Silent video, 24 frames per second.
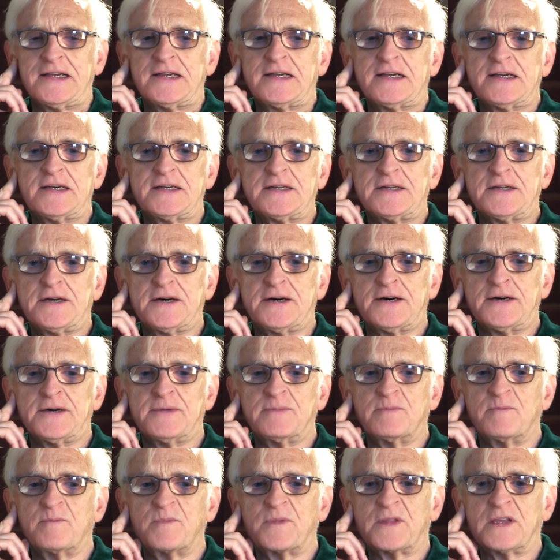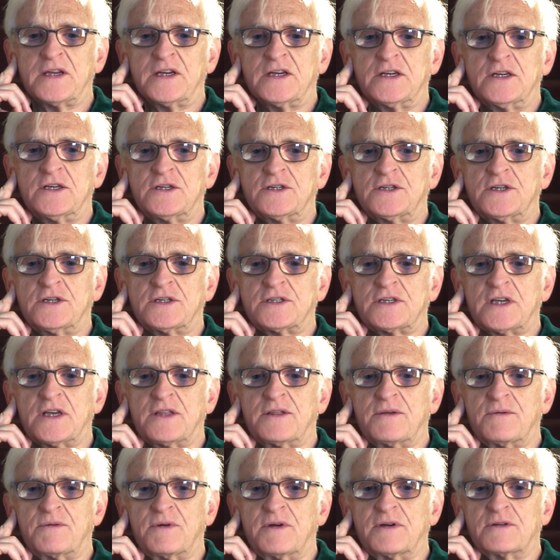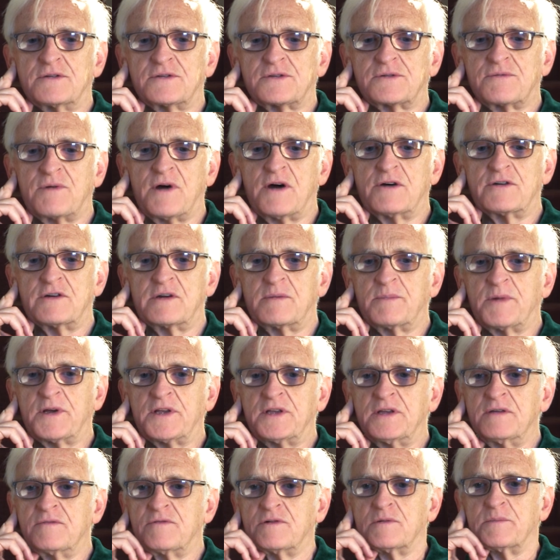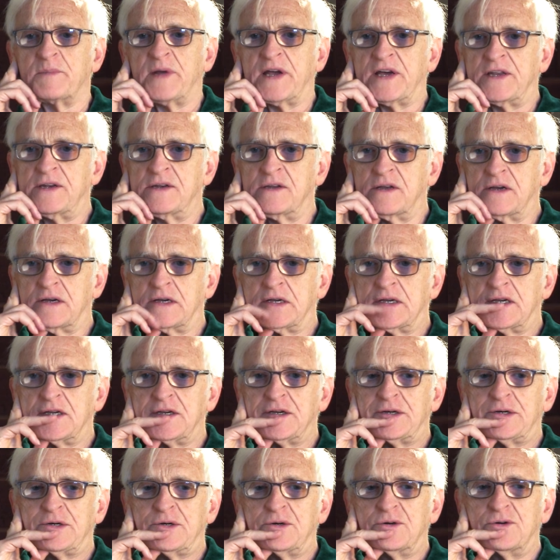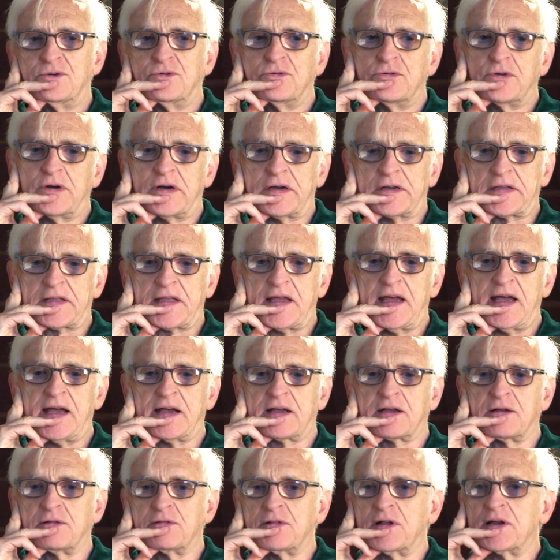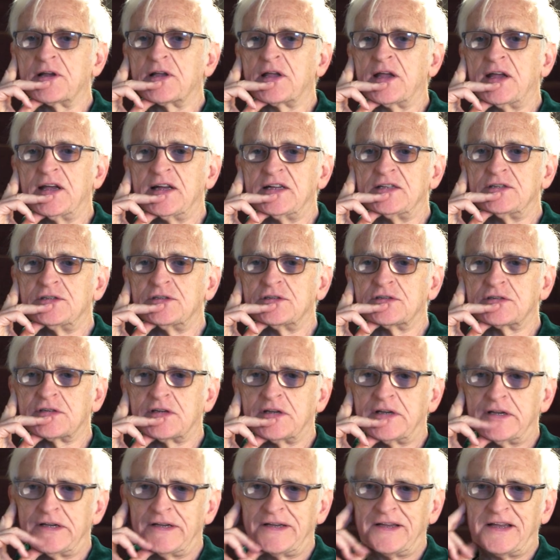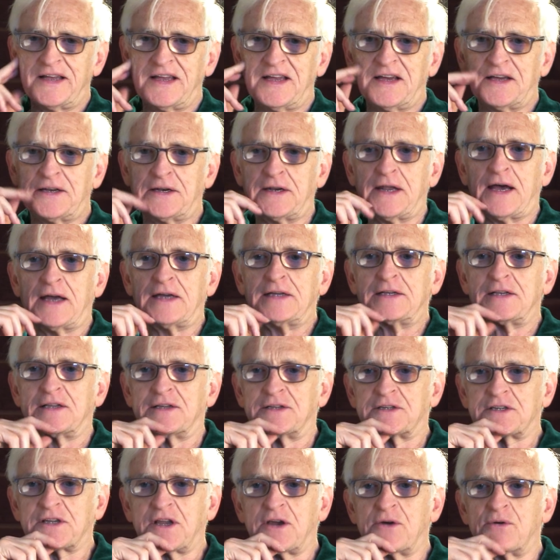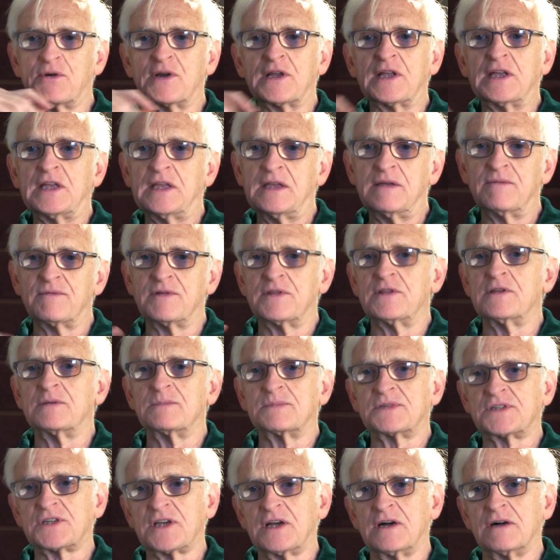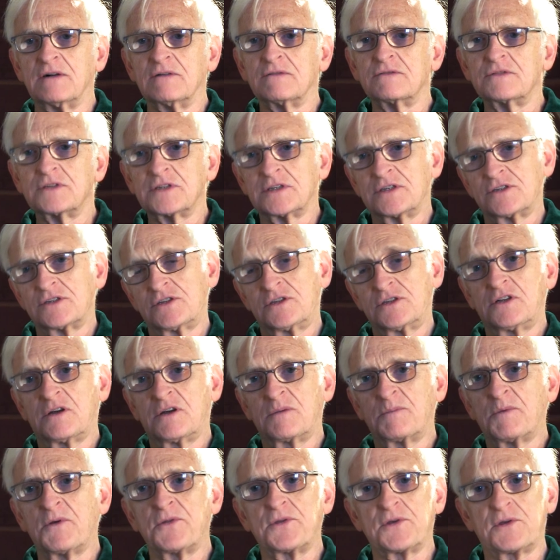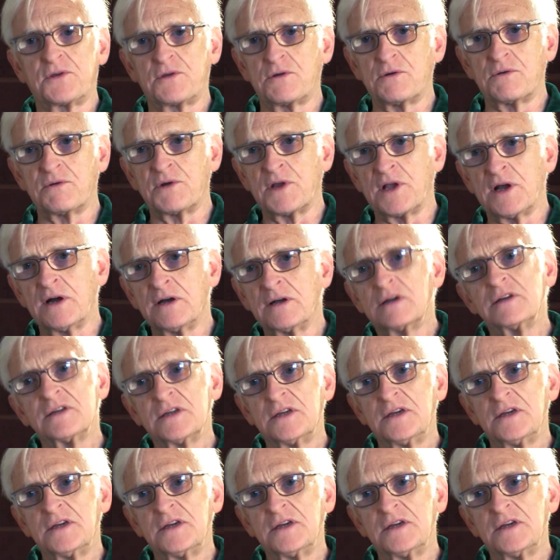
And um, she said they were surrounded by evil men who uh, cackle like hens at night, scaring even themselves. She's talking about the Curia.